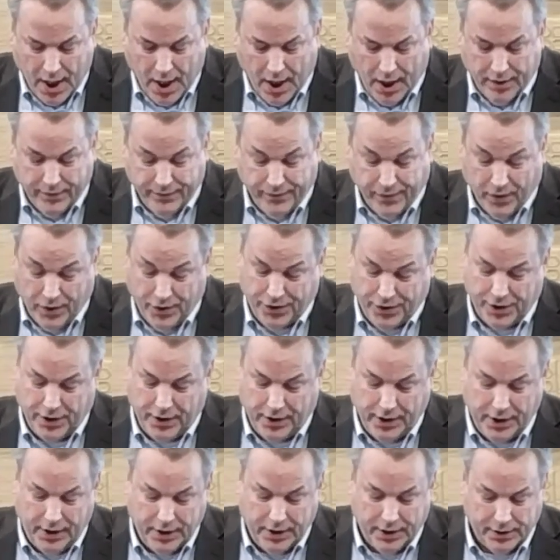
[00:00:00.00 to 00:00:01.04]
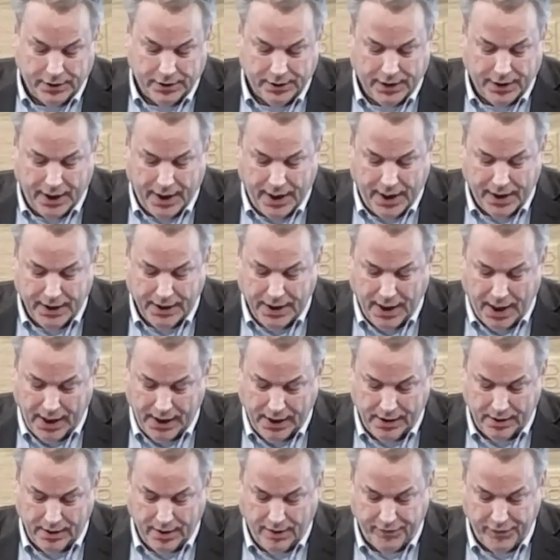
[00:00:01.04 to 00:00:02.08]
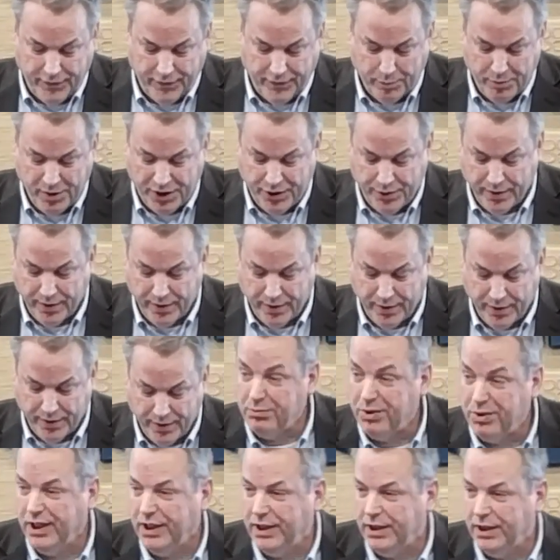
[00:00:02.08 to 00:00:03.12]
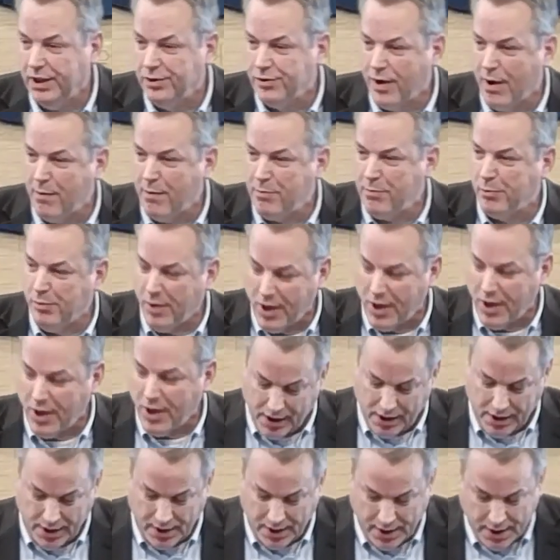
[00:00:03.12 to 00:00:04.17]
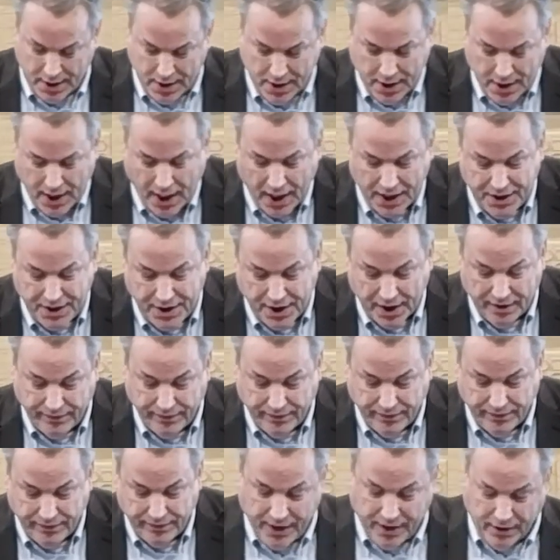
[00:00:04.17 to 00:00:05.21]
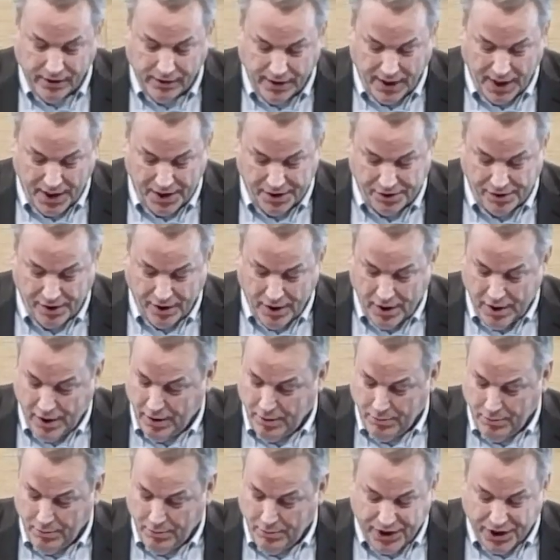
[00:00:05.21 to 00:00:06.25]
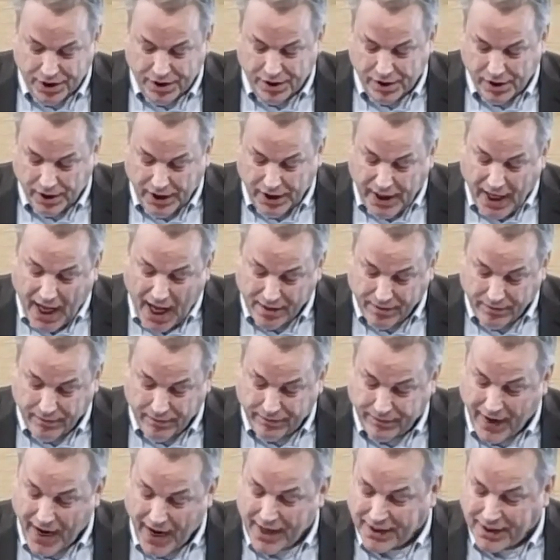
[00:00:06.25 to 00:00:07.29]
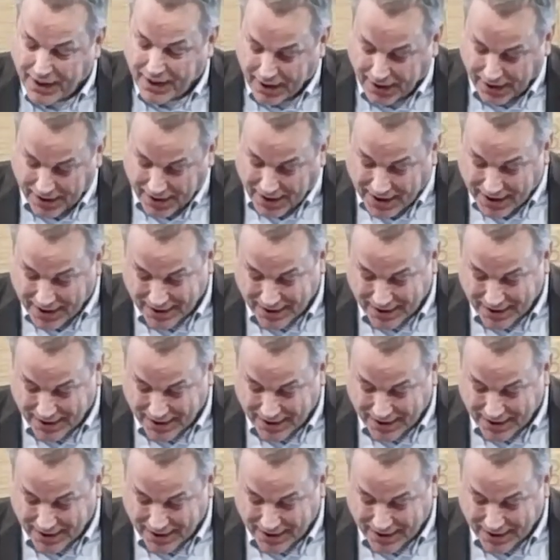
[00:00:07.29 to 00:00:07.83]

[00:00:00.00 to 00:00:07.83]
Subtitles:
Unfortunately, the headline of the obituary completely dropped the ball, identifying her as Mrs. Leon Fradkin.